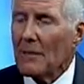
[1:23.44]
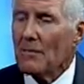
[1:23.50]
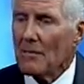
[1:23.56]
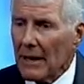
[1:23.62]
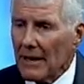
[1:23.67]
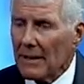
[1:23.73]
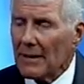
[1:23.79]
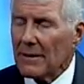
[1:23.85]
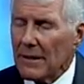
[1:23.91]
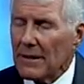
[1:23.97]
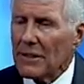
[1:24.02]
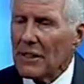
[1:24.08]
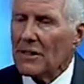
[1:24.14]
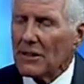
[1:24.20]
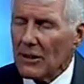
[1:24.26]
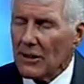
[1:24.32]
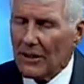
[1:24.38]
But this
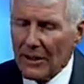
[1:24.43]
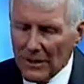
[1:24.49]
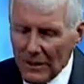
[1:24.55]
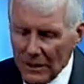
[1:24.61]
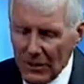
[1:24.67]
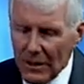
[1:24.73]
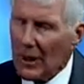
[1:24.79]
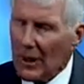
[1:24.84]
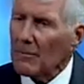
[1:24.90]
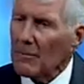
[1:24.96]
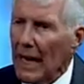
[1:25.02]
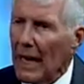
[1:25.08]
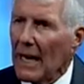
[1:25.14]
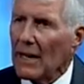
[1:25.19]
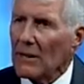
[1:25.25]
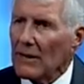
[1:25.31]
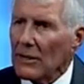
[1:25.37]
issue, this is going to come
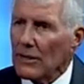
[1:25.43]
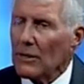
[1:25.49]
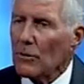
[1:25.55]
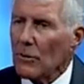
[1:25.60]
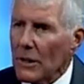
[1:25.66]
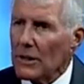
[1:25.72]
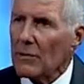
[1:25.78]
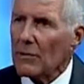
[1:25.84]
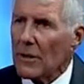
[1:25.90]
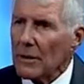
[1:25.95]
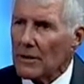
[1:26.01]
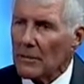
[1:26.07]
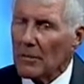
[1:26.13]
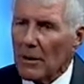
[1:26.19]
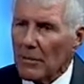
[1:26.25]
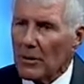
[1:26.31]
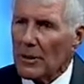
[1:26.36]
down to what the
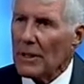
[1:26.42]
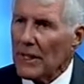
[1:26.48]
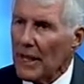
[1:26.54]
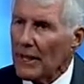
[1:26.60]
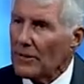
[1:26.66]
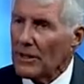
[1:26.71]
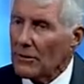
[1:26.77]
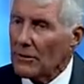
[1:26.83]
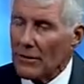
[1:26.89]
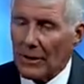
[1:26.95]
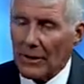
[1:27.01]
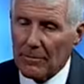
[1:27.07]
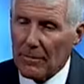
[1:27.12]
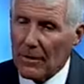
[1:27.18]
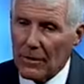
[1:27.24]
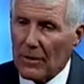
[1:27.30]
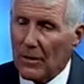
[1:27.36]
people in the 8th District
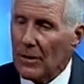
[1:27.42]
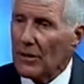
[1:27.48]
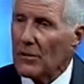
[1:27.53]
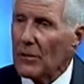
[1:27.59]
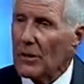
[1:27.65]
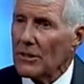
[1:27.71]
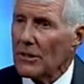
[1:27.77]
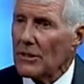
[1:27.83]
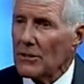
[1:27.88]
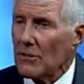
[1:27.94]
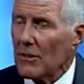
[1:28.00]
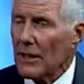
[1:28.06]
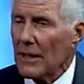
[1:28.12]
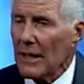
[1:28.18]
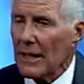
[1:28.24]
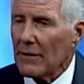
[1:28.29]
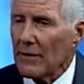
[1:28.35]
and merely all across this
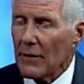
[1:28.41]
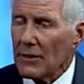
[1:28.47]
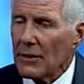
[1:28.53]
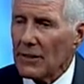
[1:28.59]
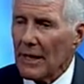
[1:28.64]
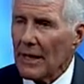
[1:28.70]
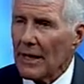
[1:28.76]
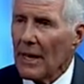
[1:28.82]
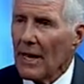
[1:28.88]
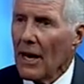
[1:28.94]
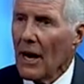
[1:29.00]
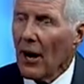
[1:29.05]
great land of ours say.